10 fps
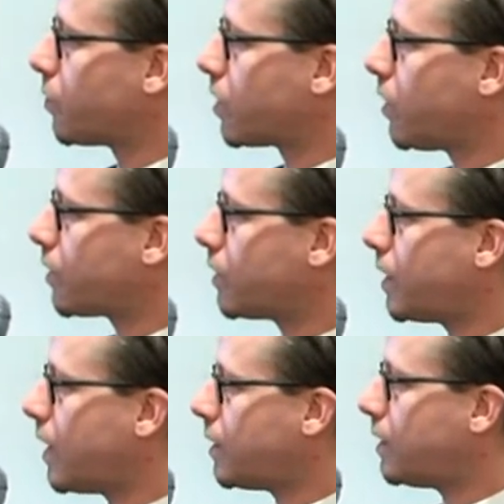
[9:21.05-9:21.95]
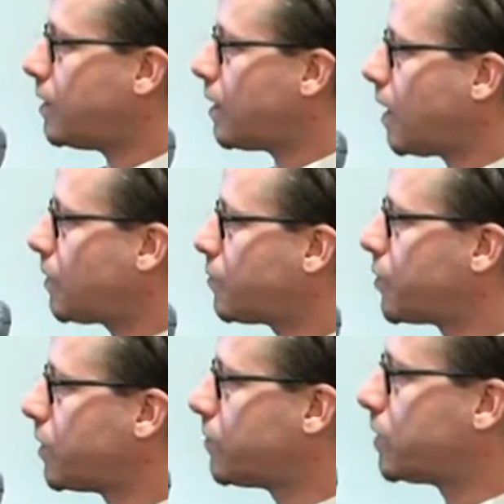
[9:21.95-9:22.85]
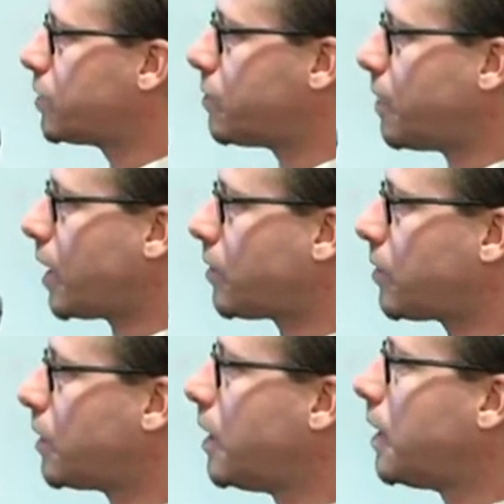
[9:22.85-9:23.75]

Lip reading: regarding any non-privileged matter